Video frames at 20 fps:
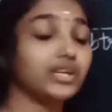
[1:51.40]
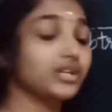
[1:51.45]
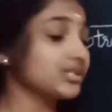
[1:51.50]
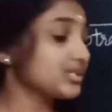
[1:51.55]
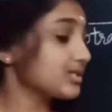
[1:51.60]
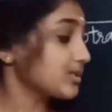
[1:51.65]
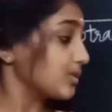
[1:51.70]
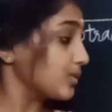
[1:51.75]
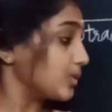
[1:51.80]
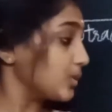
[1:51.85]

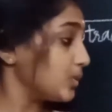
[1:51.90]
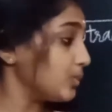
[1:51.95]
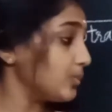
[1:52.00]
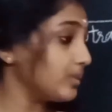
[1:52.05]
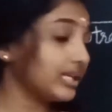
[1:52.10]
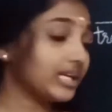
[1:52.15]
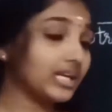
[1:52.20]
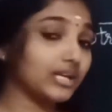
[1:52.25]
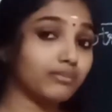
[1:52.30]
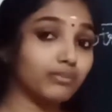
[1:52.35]
So we
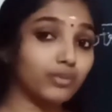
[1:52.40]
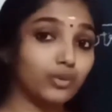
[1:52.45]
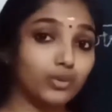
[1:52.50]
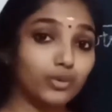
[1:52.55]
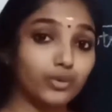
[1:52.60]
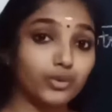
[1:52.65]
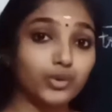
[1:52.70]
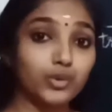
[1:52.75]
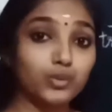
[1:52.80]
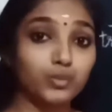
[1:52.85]
can
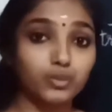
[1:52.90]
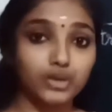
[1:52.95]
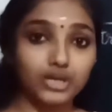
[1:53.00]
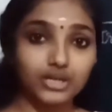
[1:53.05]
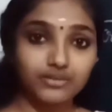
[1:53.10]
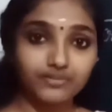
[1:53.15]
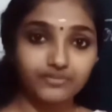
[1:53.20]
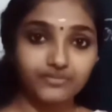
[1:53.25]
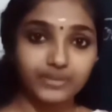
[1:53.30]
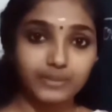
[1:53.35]
borrow
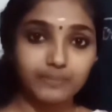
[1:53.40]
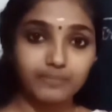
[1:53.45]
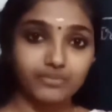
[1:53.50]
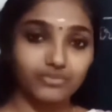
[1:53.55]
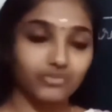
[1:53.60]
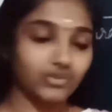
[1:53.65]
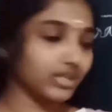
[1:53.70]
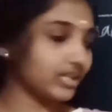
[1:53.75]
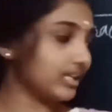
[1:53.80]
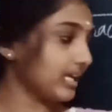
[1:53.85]
1 from
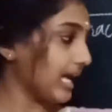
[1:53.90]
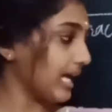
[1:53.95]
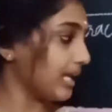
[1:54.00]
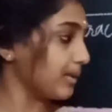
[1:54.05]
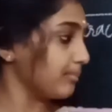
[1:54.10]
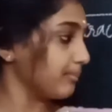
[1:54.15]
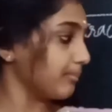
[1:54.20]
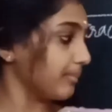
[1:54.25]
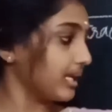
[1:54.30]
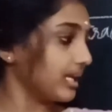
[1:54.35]
3
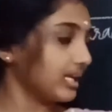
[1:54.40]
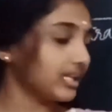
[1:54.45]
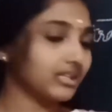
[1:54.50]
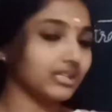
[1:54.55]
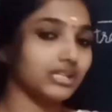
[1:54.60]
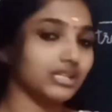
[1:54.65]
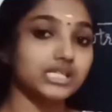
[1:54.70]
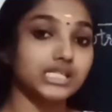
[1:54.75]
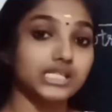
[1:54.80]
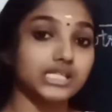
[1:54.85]
and make
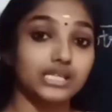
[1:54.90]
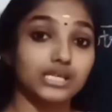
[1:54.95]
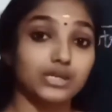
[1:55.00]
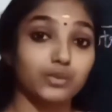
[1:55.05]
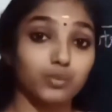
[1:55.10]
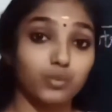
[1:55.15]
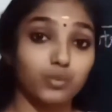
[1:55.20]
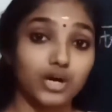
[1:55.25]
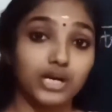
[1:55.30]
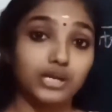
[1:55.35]
this
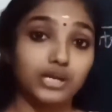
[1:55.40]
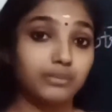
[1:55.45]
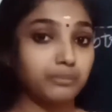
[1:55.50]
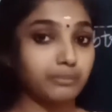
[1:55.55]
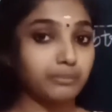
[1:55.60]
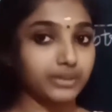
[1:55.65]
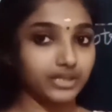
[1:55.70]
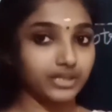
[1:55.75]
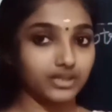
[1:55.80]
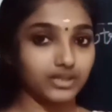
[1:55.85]
1
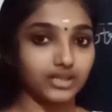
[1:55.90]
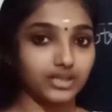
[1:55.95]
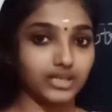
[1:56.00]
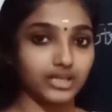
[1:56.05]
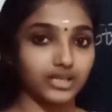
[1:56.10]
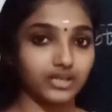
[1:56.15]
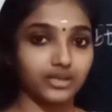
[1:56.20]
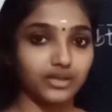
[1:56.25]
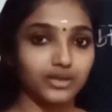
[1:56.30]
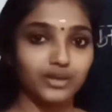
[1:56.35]

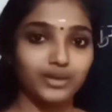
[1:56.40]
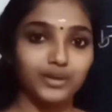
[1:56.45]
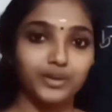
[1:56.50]
bigger.